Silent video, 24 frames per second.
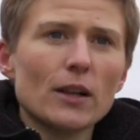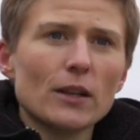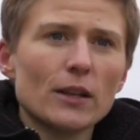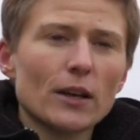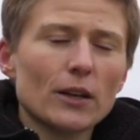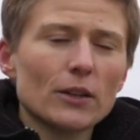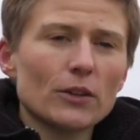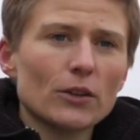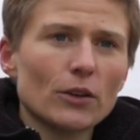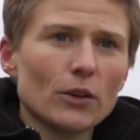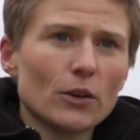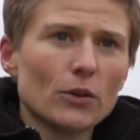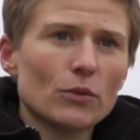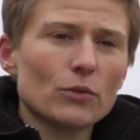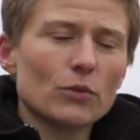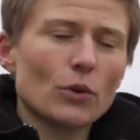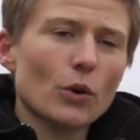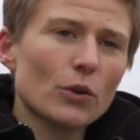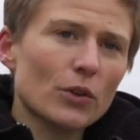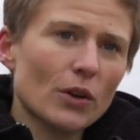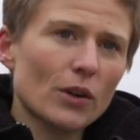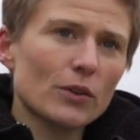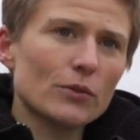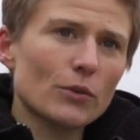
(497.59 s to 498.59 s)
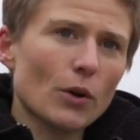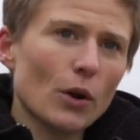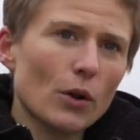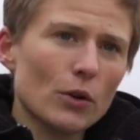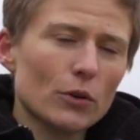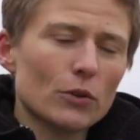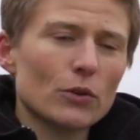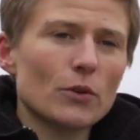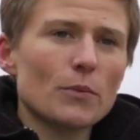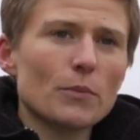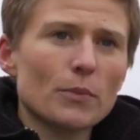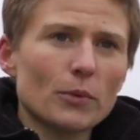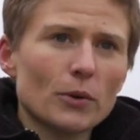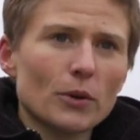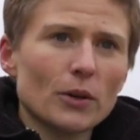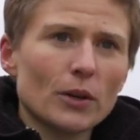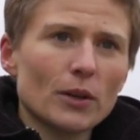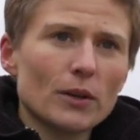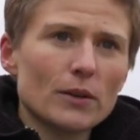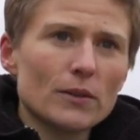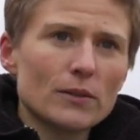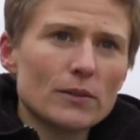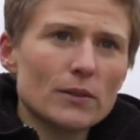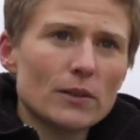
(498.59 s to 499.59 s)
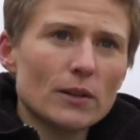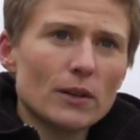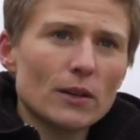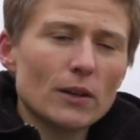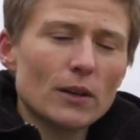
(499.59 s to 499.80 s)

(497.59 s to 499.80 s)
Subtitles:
like the Rodale roller crimper is.